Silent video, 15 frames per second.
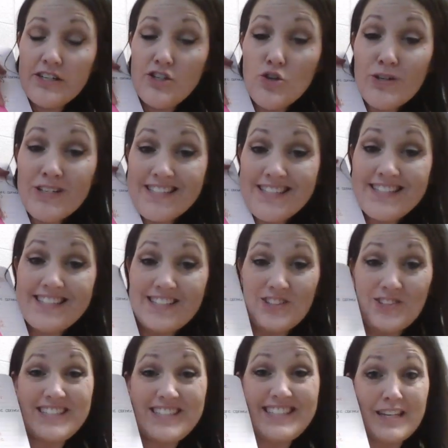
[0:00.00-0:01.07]
you can
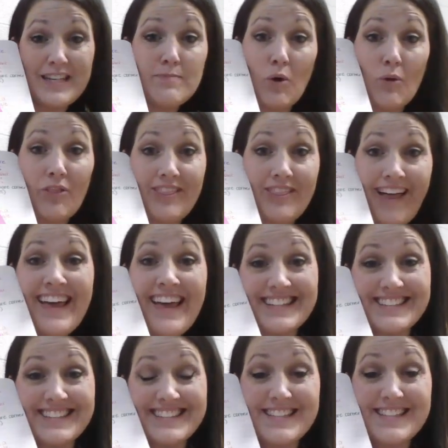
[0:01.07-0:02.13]
still see both
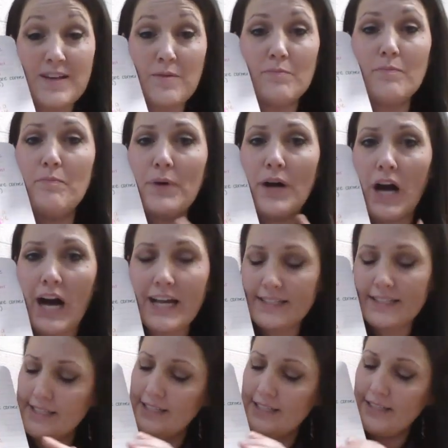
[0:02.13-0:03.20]
lines, but
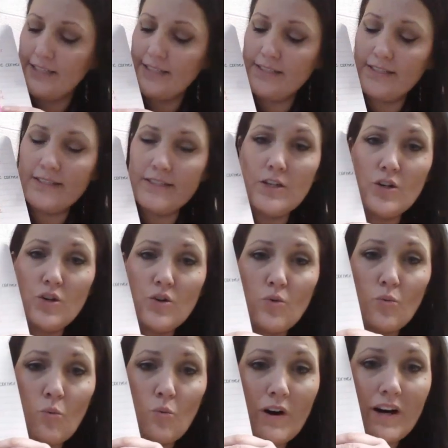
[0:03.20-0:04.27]

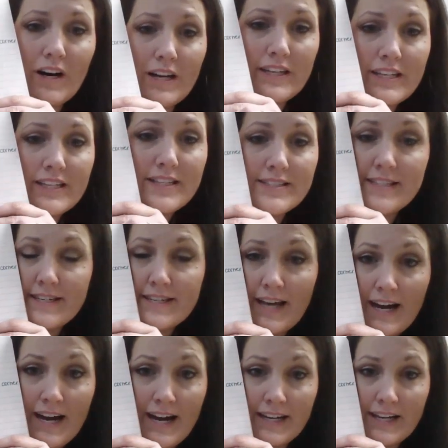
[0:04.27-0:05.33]
one is
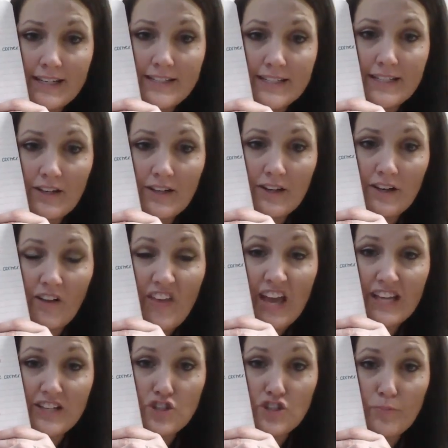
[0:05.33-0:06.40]
not on
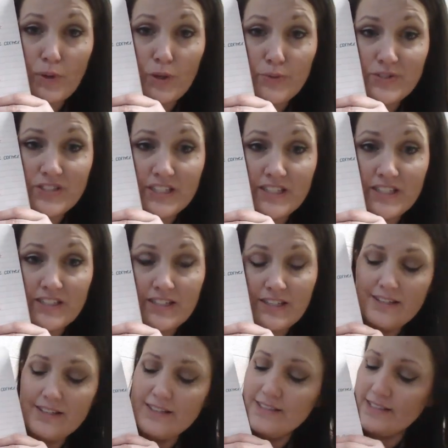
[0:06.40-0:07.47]
the edge of the Post-it.
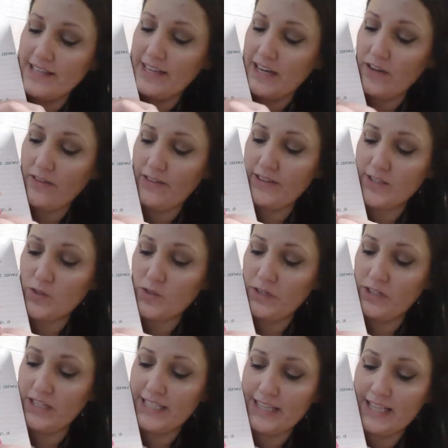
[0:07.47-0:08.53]
See how this
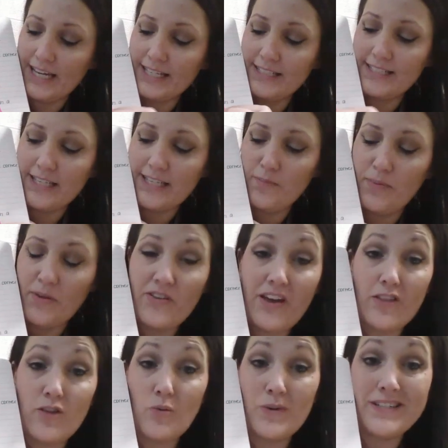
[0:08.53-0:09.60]
one it lines up and
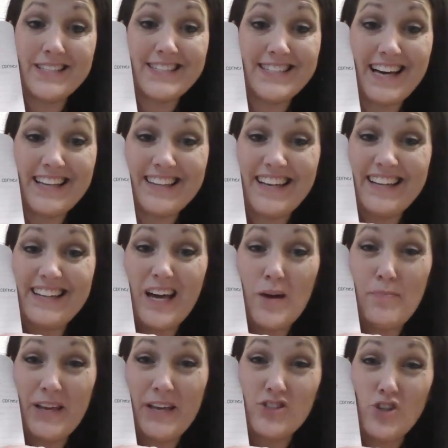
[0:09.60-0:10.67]
the other one does not line
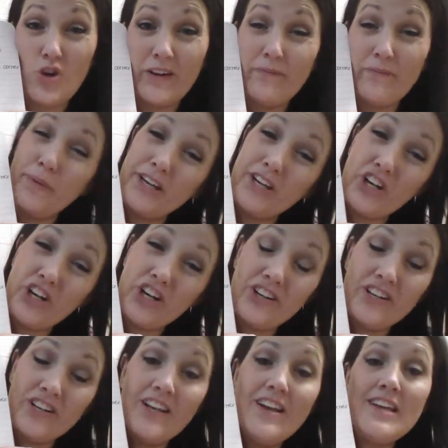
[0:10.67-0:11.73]
up? It's going bigger.
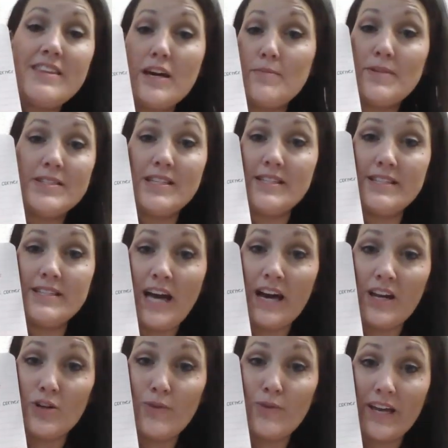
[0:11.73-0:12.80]
That means it's
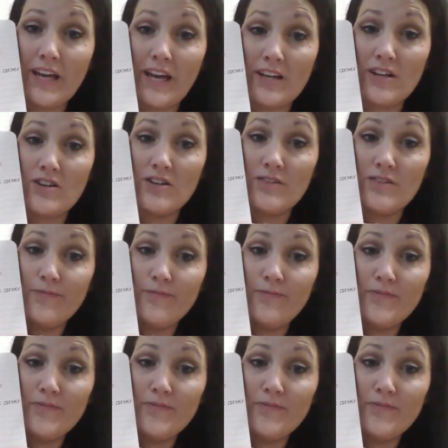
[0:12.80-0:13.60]
not a right angle.